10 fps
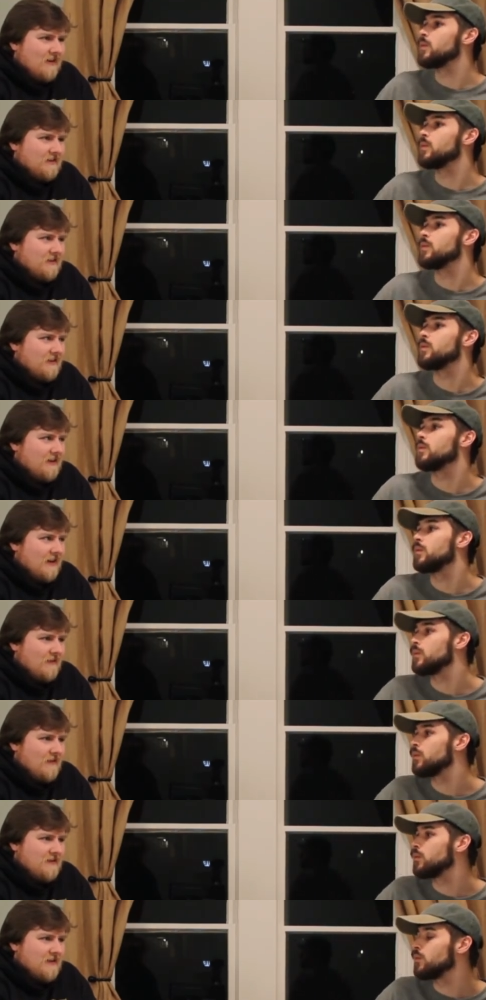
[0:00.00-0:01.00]
Speaker 1: Honestly,
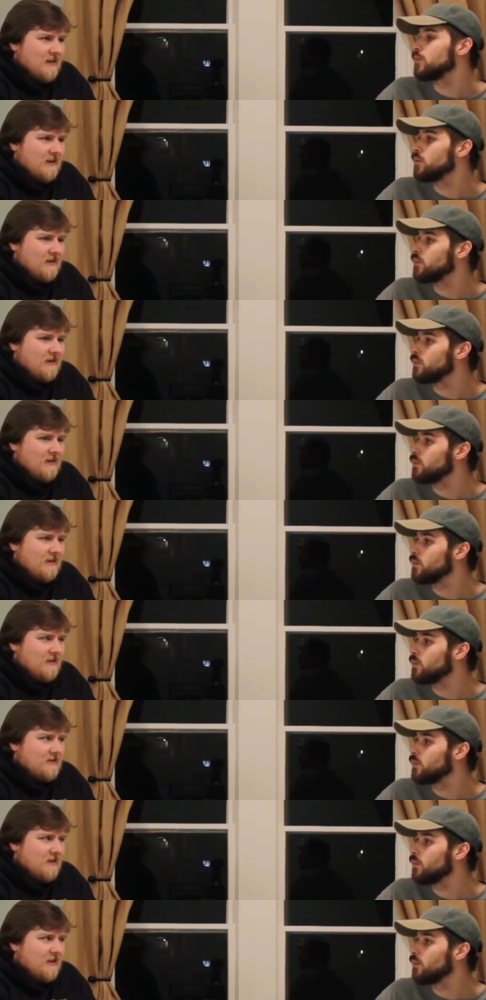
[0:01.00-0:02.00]
like if he's not cut
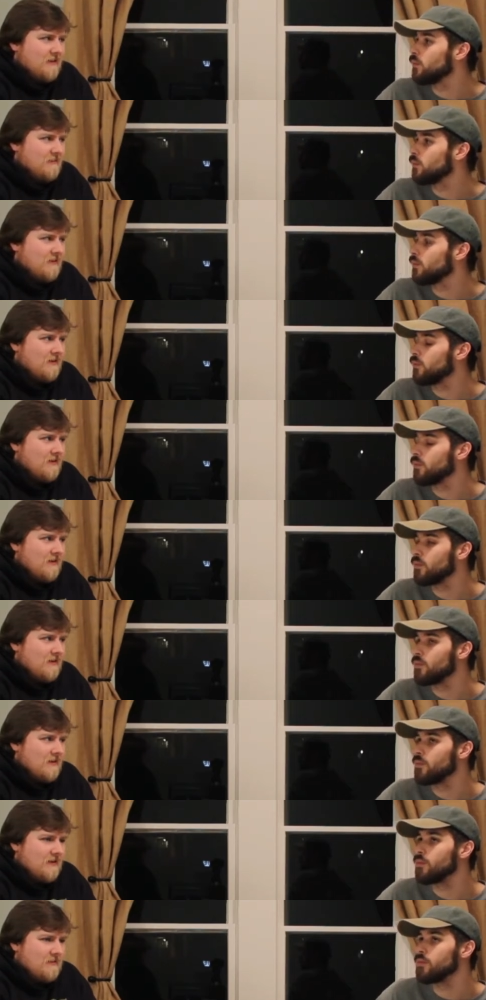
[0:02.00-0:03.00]
and in shape,
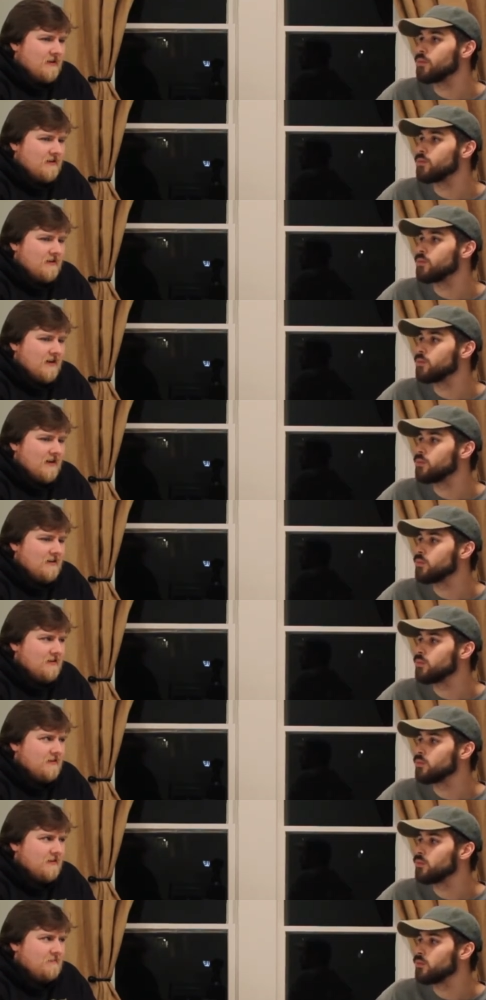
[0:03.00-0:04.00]
I mean he's kind
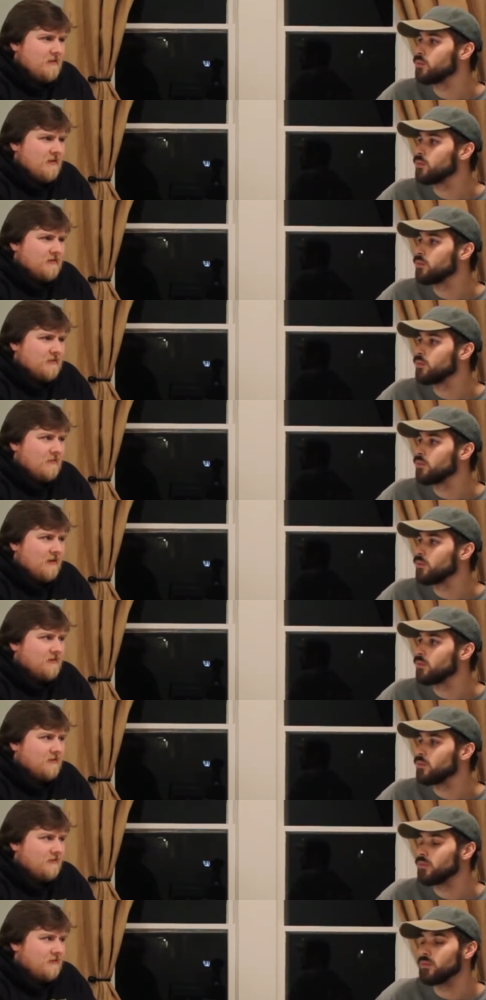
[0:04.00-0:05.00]
of he's, he's put on some
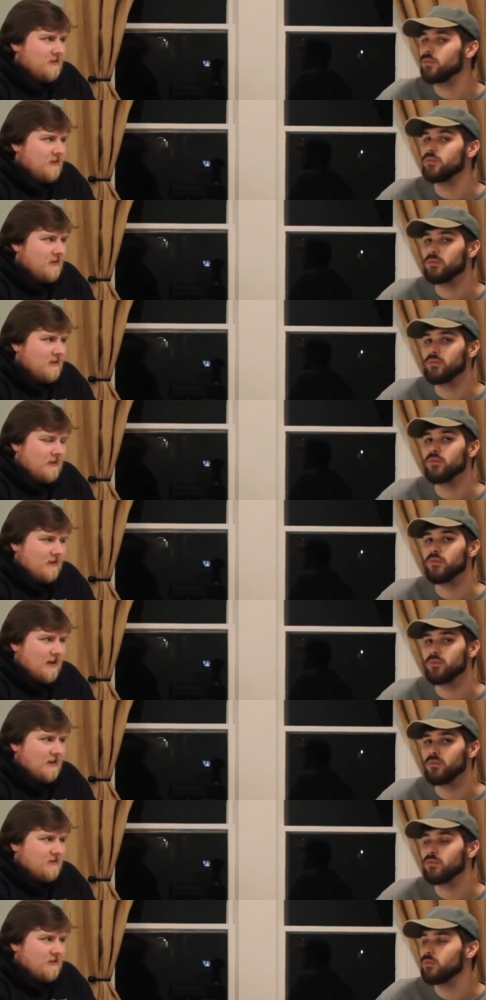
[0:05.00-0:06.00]
muscle in
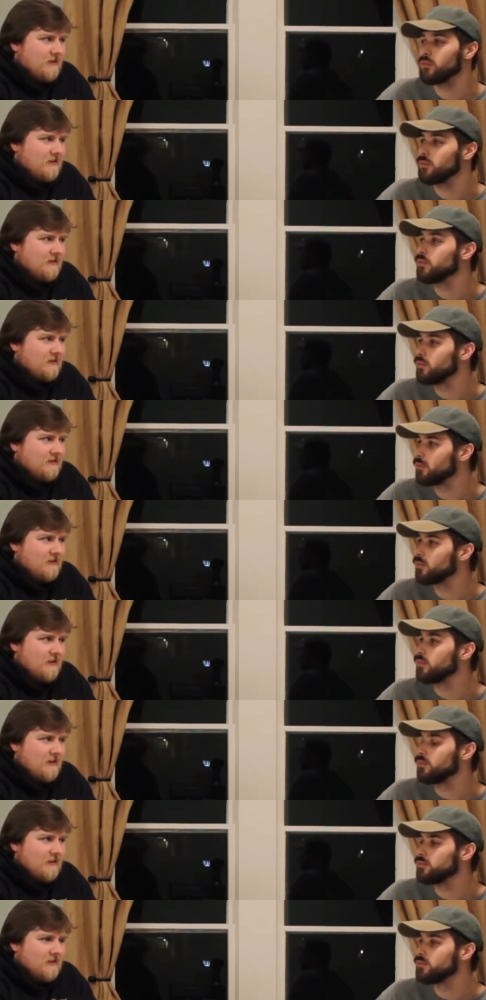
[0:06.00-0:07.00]
the last few years.
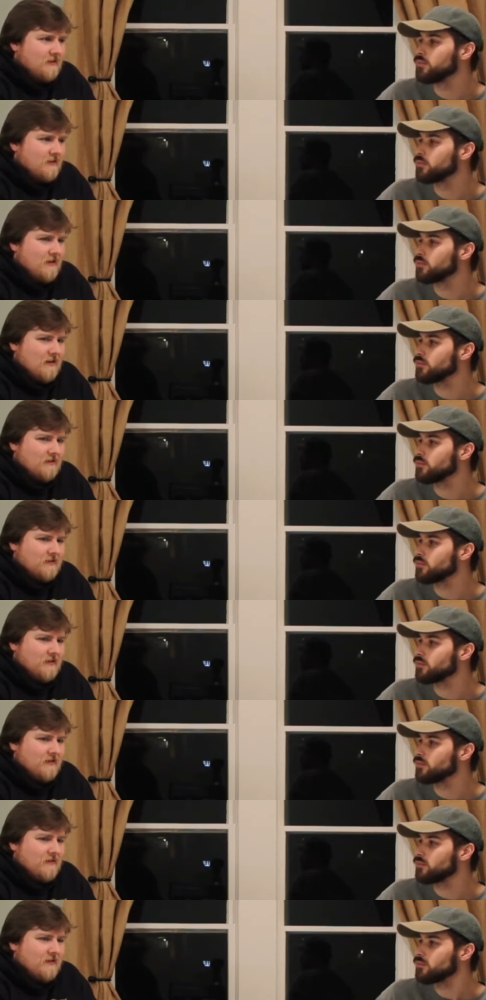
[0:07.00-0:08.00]
So I don't
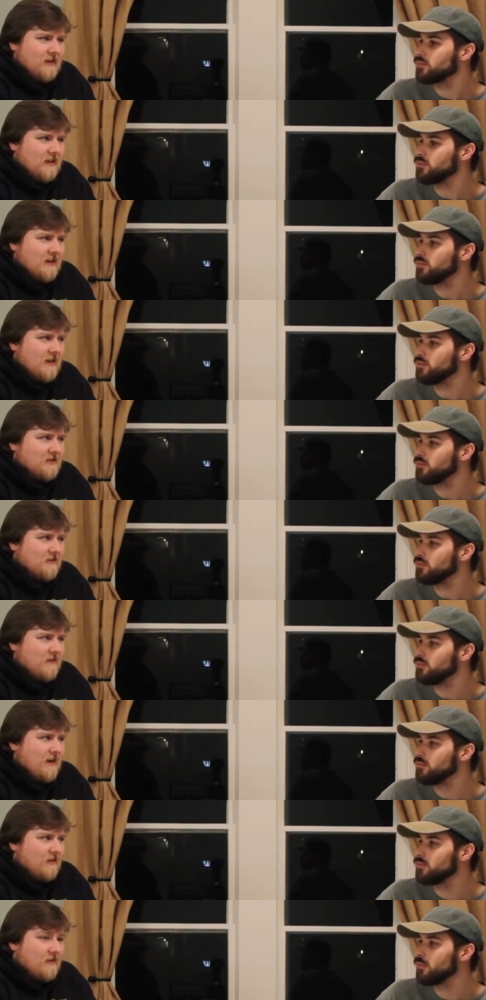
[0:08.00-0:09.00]
see if he's got any
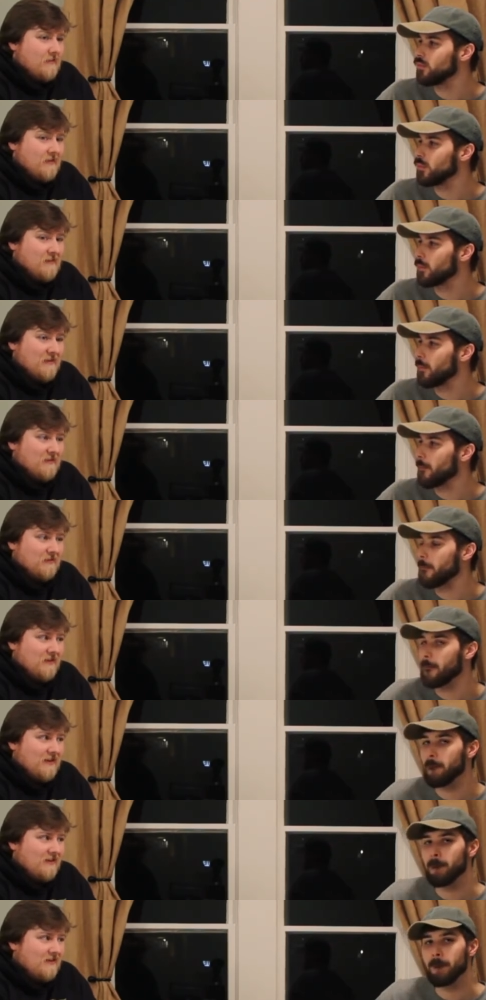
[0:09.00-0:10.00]
extra fat on him, he might miss
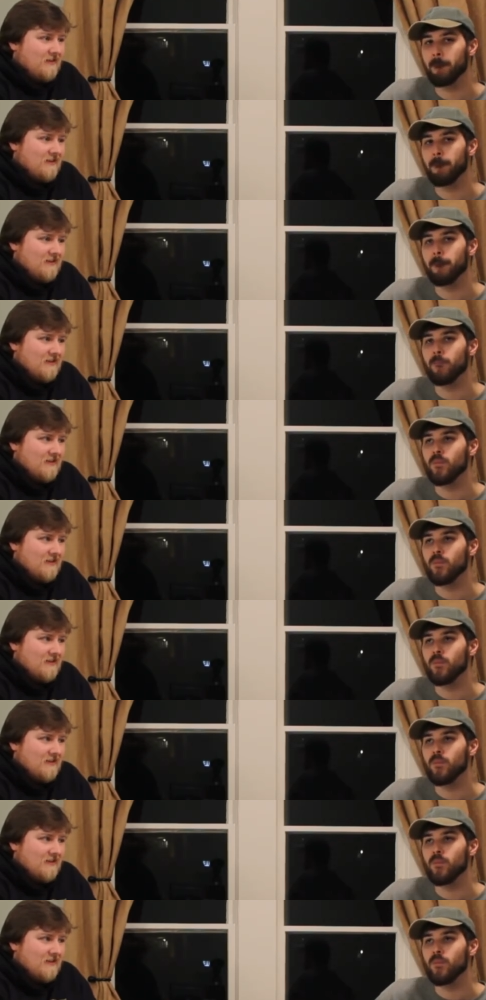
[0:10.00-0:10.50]
weight.